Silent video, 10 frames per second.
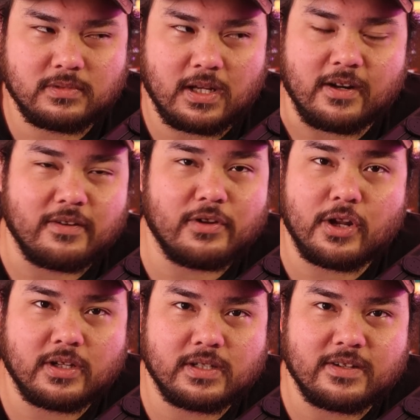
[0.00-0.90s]
I don't even
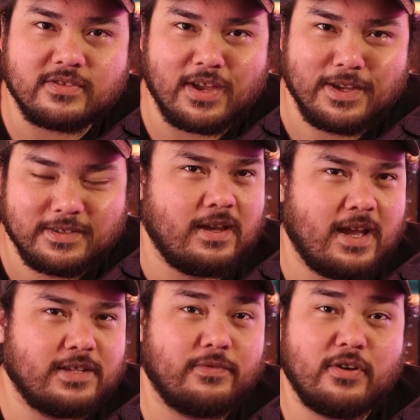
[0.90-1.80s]
know how to say it.
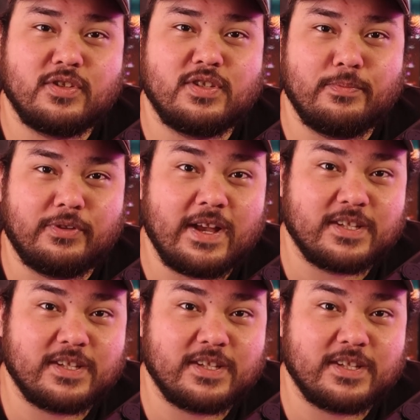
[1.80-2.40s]
Has very simple